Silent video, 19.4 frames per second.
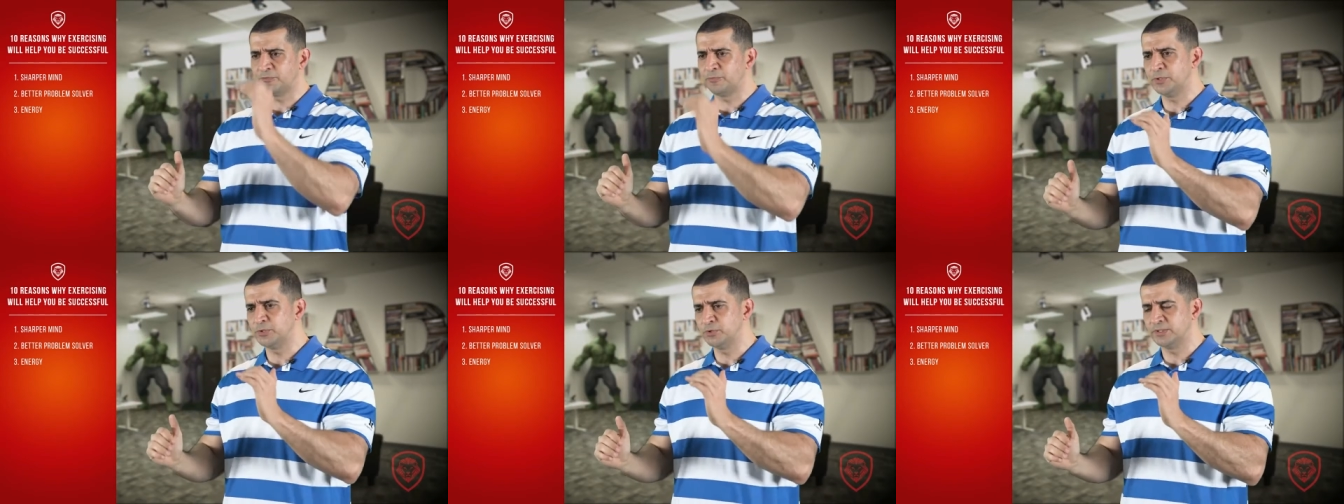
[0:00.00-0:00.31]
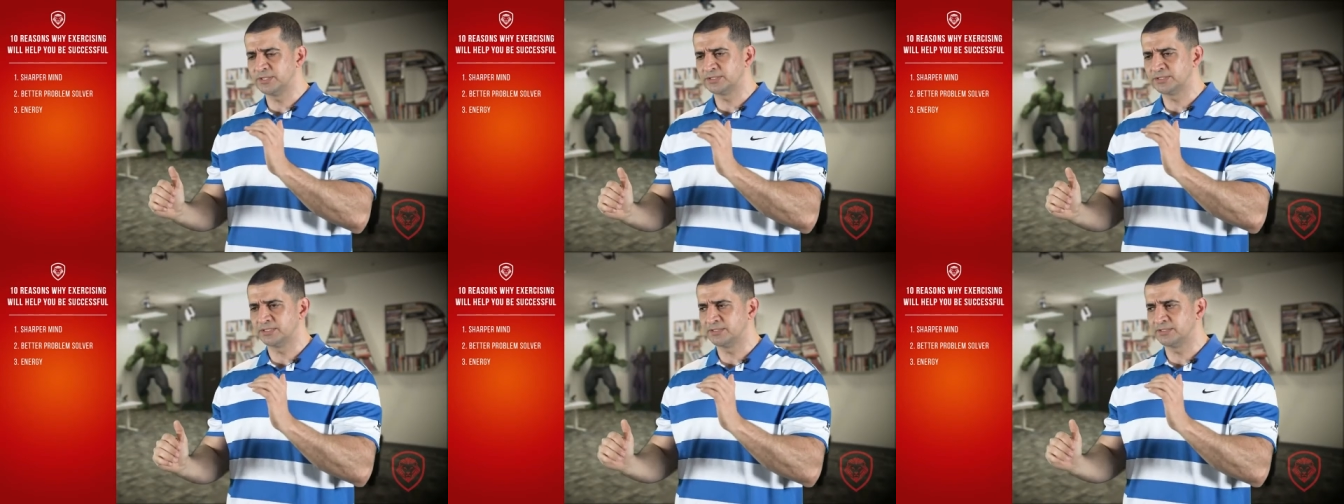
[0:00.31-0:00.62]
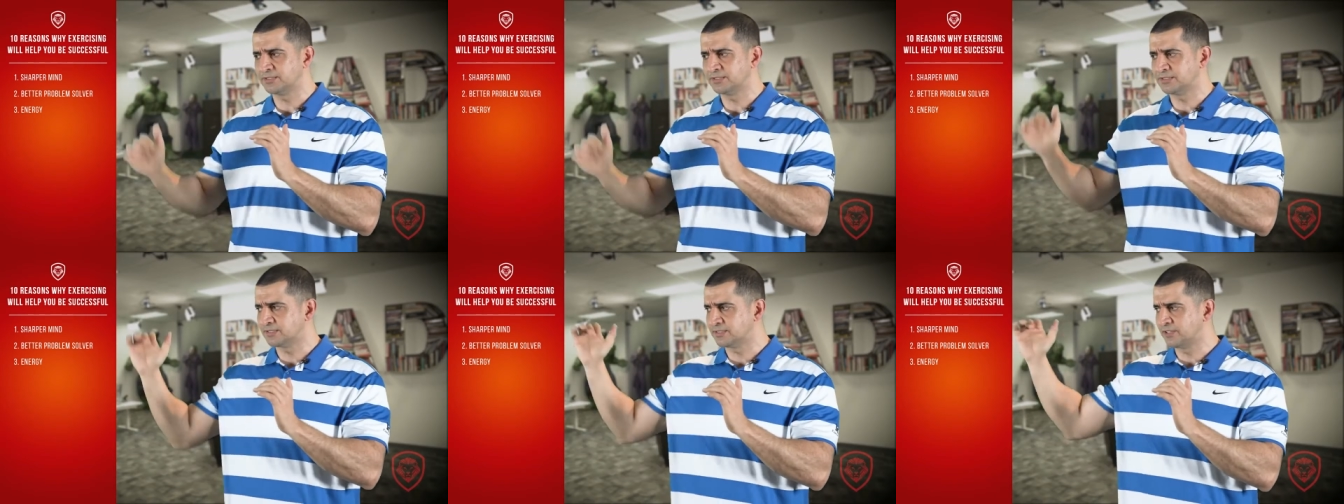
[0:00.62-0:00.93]
If we do this,
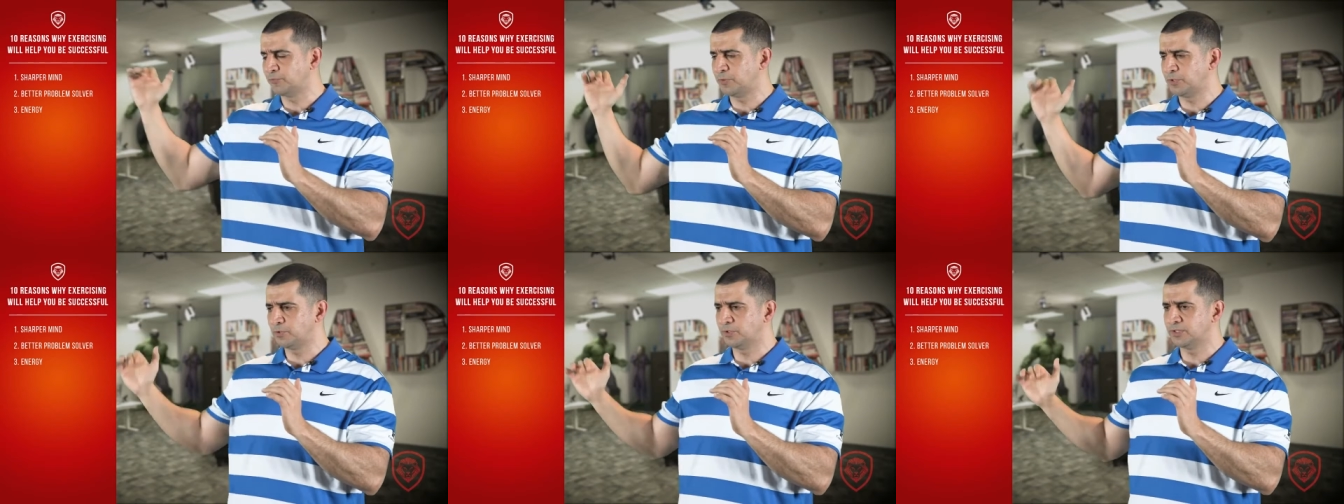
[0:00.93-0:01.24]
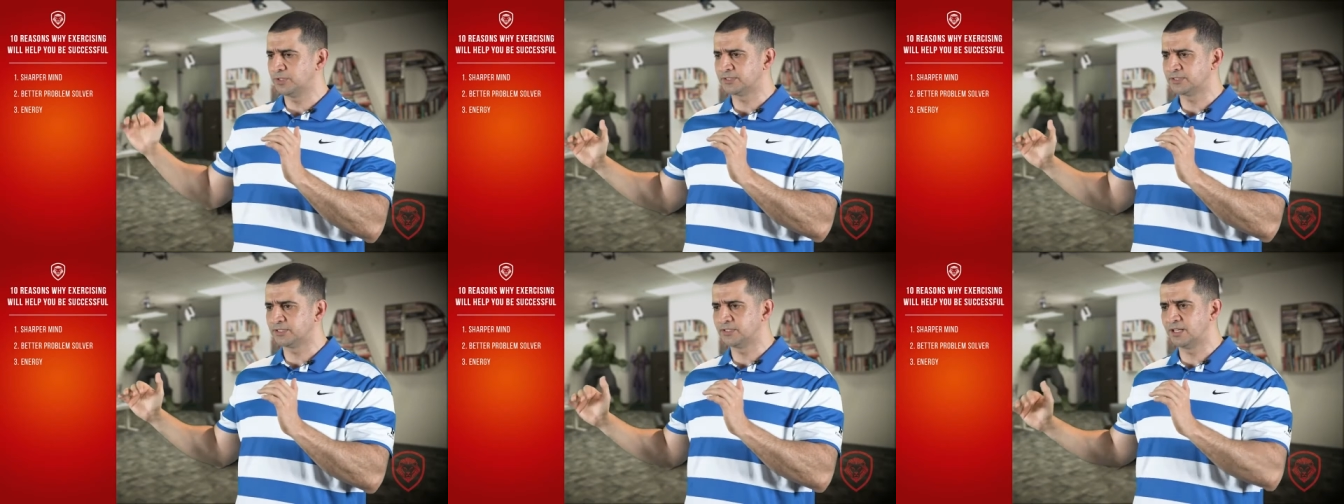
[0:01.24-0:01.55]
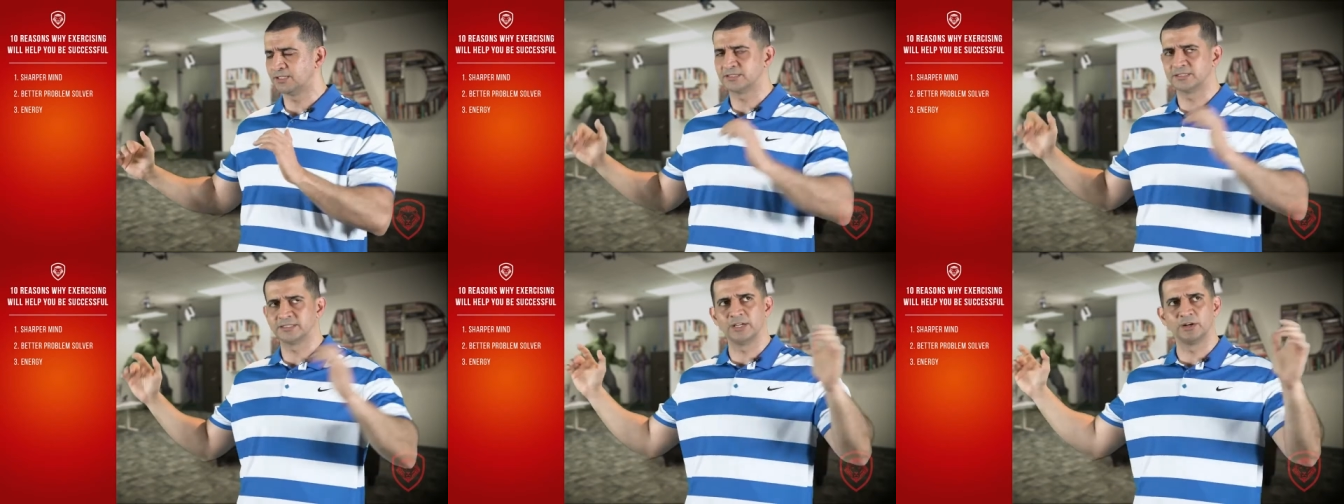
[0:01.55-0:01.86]
it does this. If we do this, it
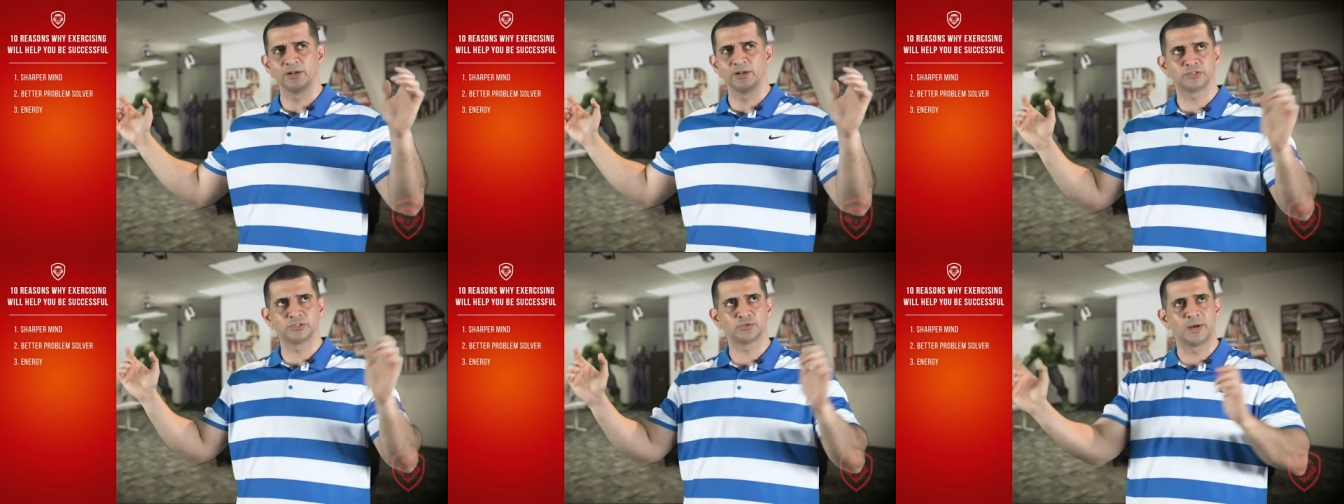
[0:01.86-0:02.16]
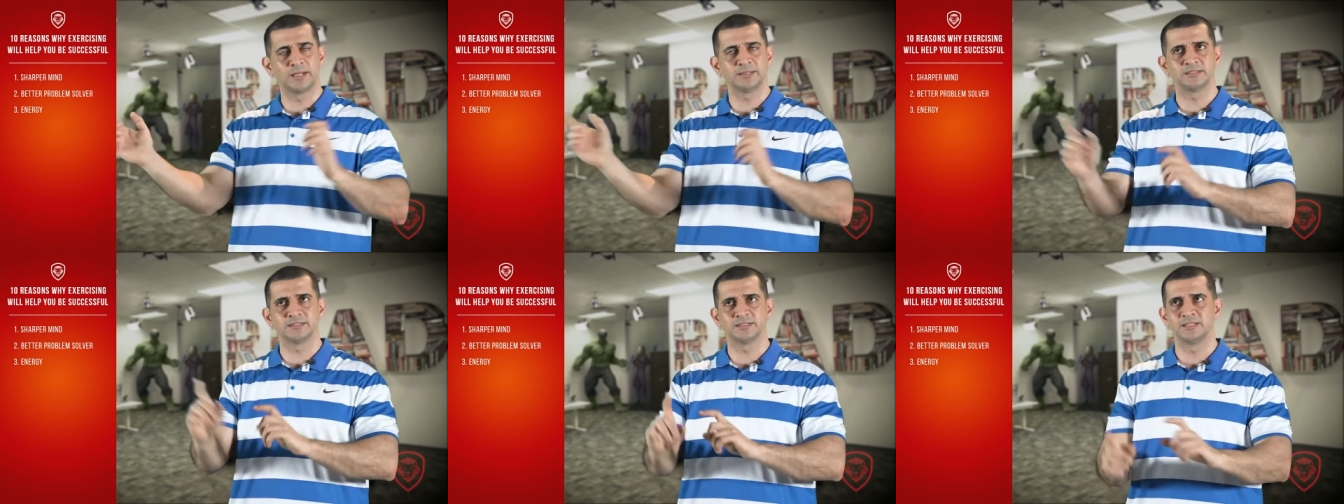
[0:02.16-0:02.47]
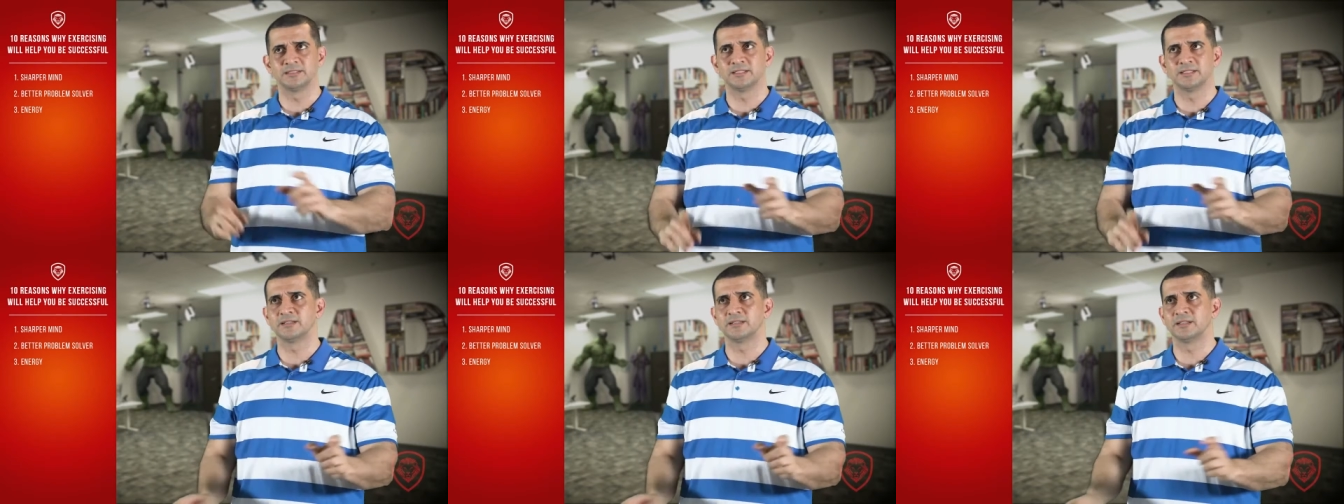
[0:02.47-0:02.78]
does this. Here, let's write this
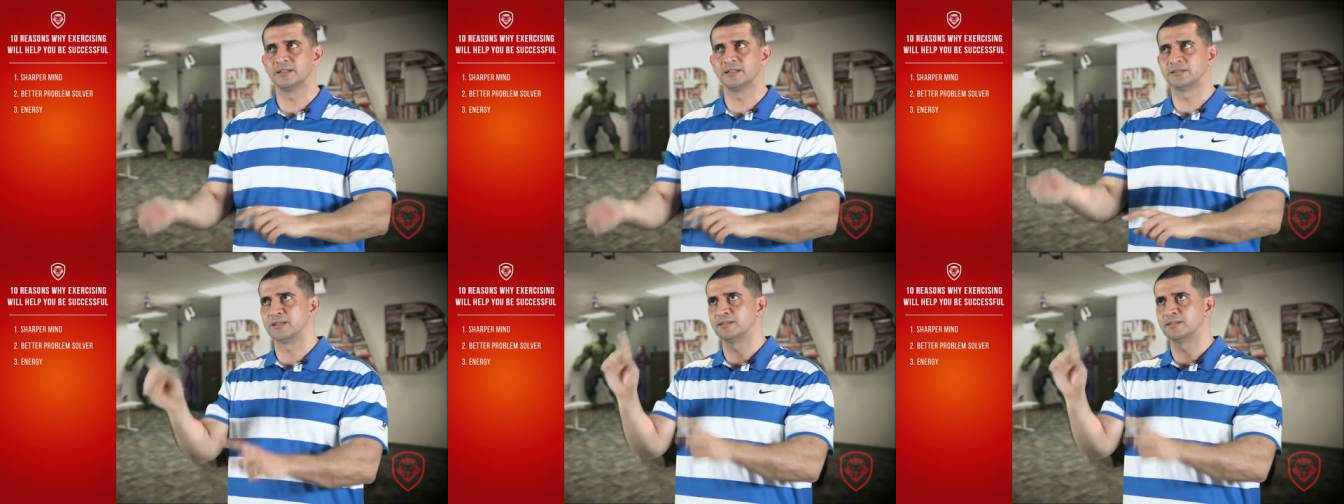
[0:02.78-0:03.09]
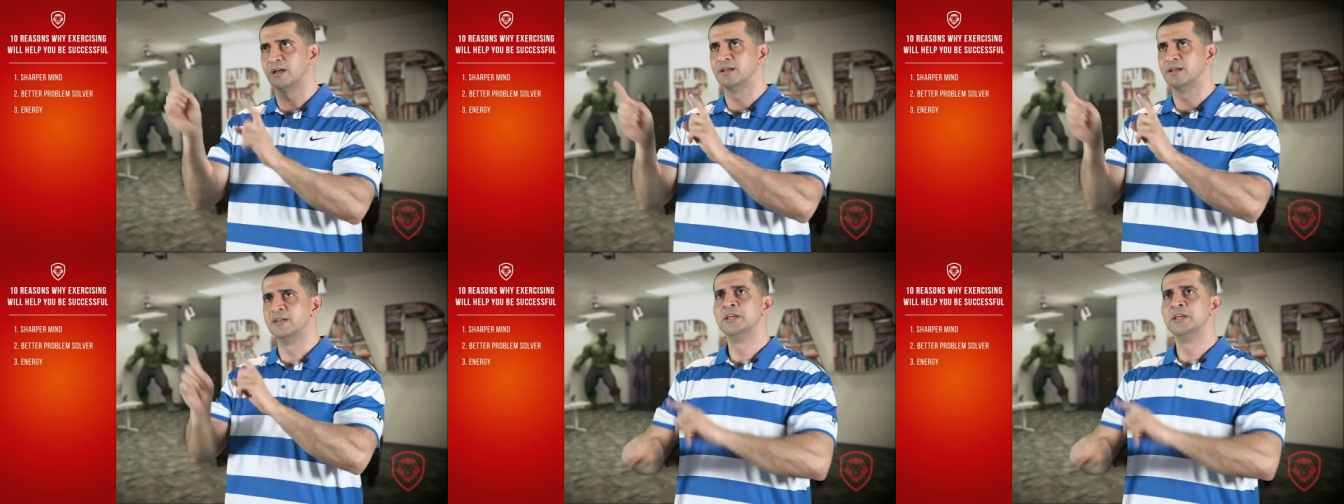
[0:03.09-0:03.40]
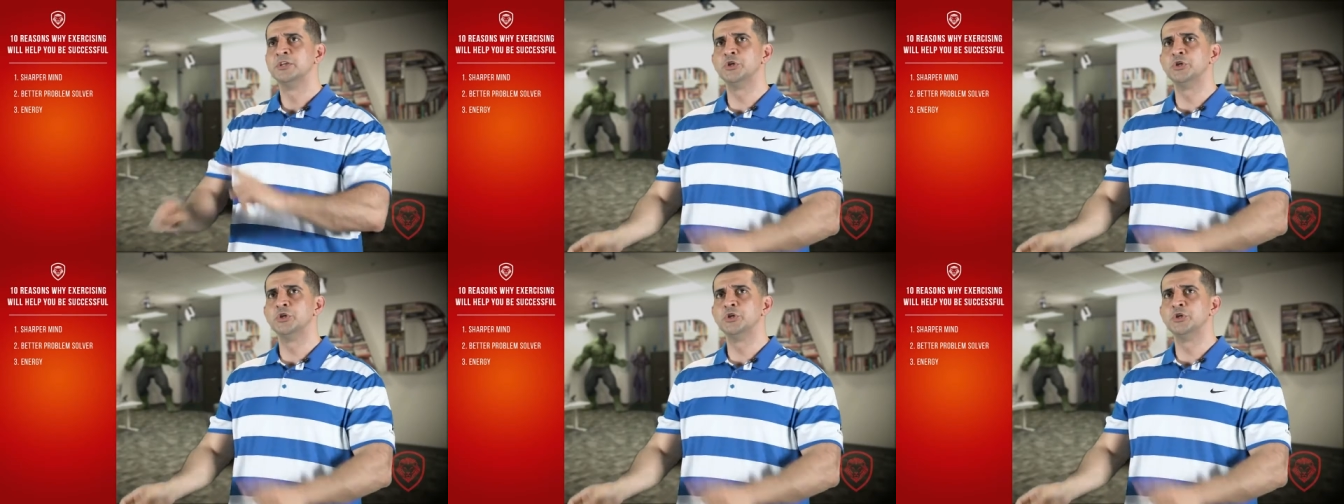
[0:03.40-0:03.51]
on. Ta, ta, ta, ta, ta.